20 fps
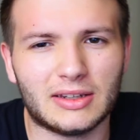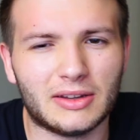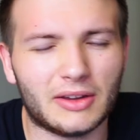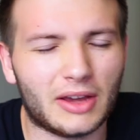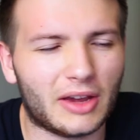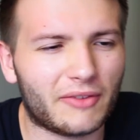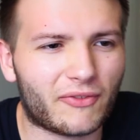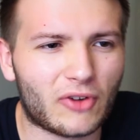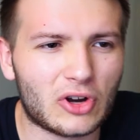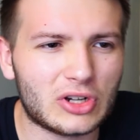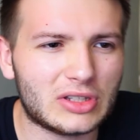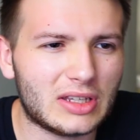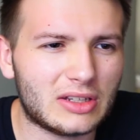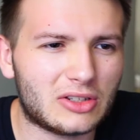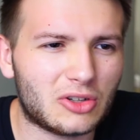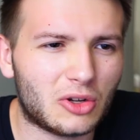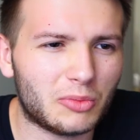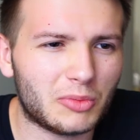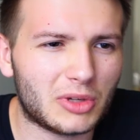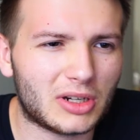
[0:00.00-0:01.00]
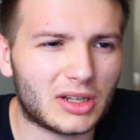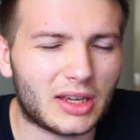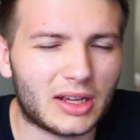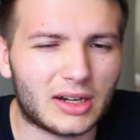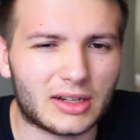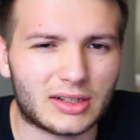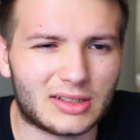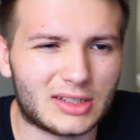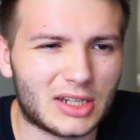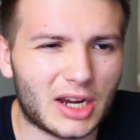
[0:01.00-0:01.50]
at first they told me to
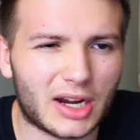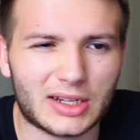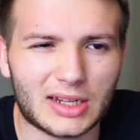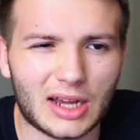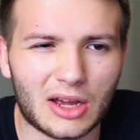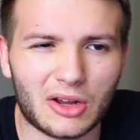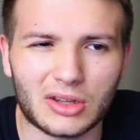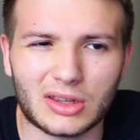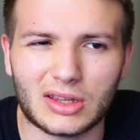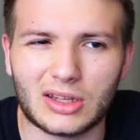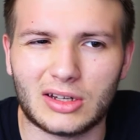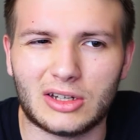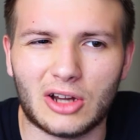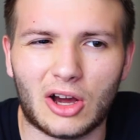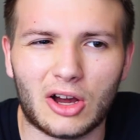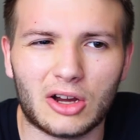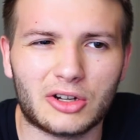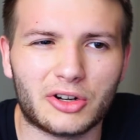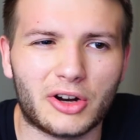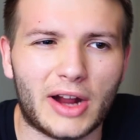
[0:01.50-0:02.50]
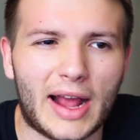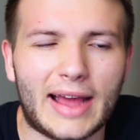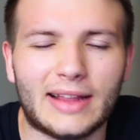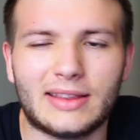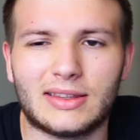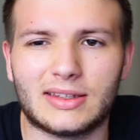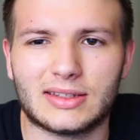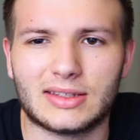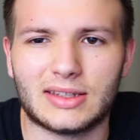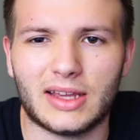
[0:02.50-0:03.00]
get checked out at the doctor
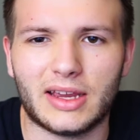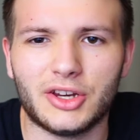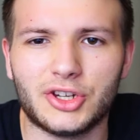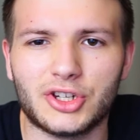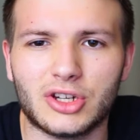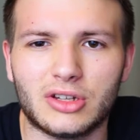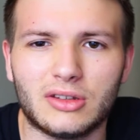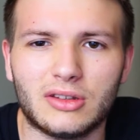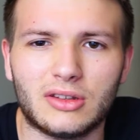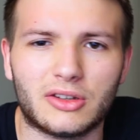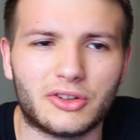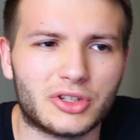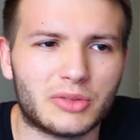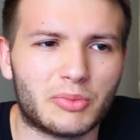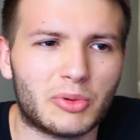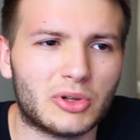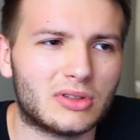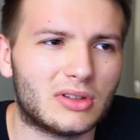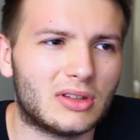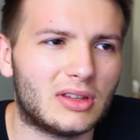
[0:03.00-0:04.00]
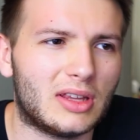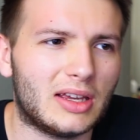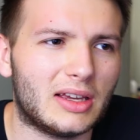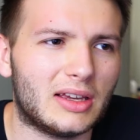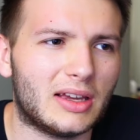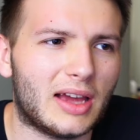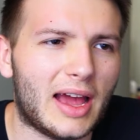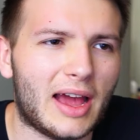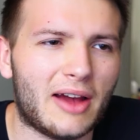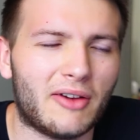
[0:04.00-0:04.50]
at the station.
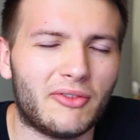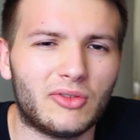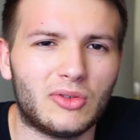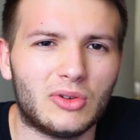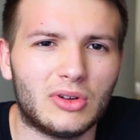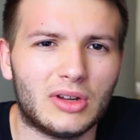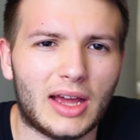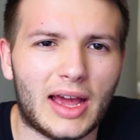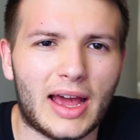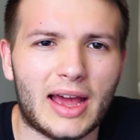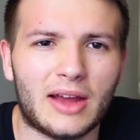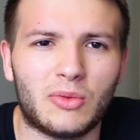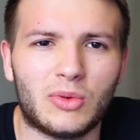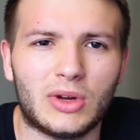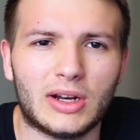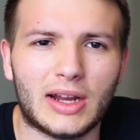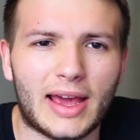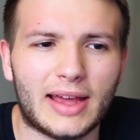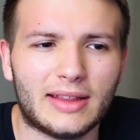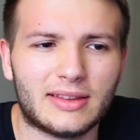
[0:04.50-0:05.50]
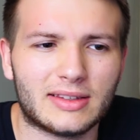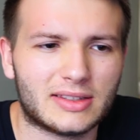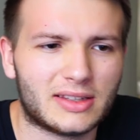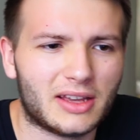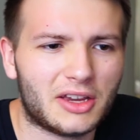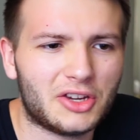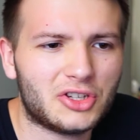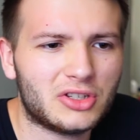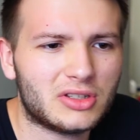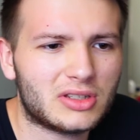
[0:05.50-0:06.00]
They had one at the
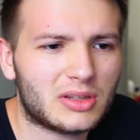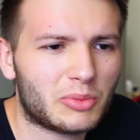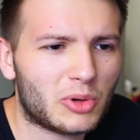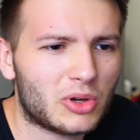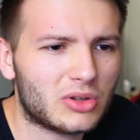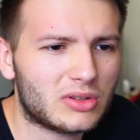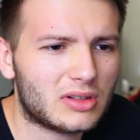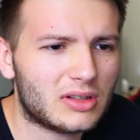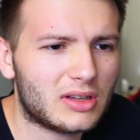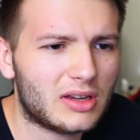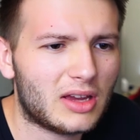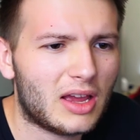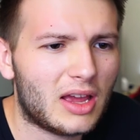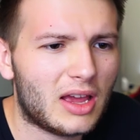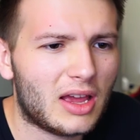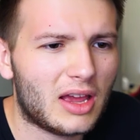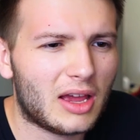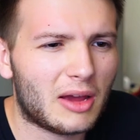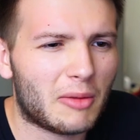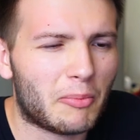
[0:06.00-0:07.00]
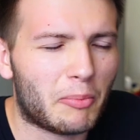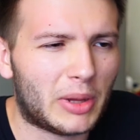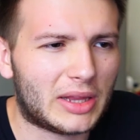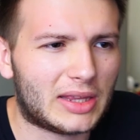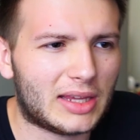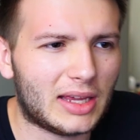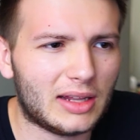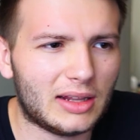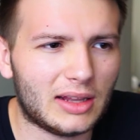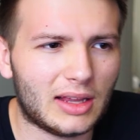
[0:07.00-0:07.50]
station supposedly,
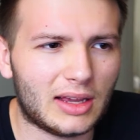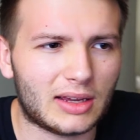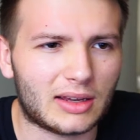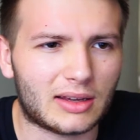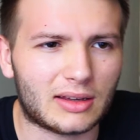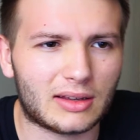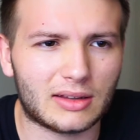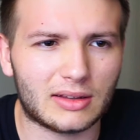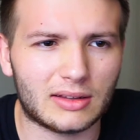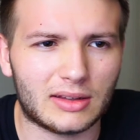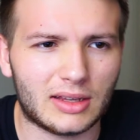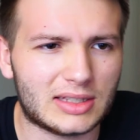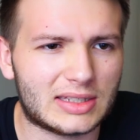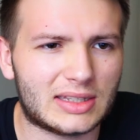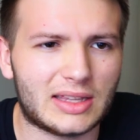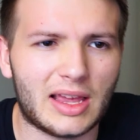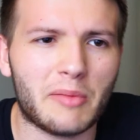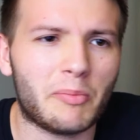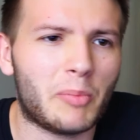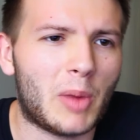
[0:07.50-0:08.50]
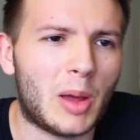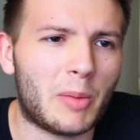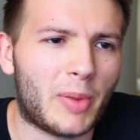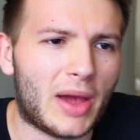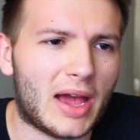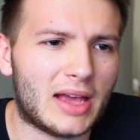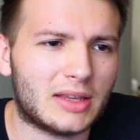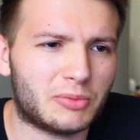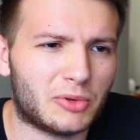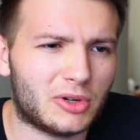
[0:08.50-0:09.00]
but then they stamped my
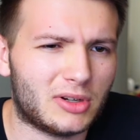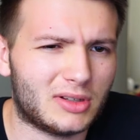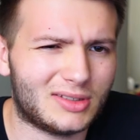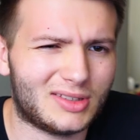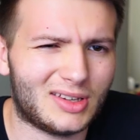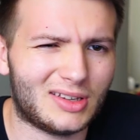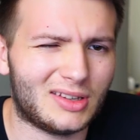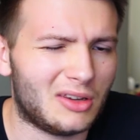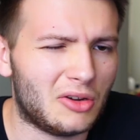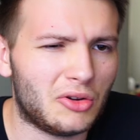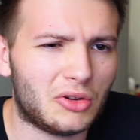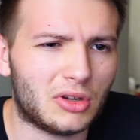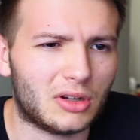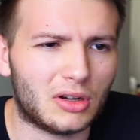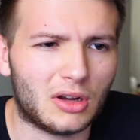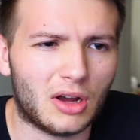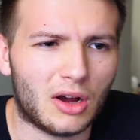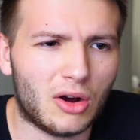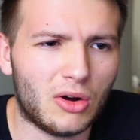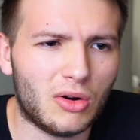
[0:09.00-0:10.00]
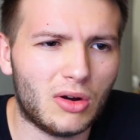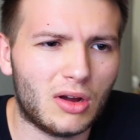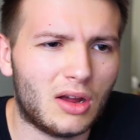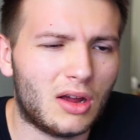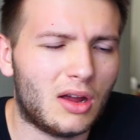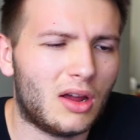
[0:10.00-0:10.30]
passport and said you can go.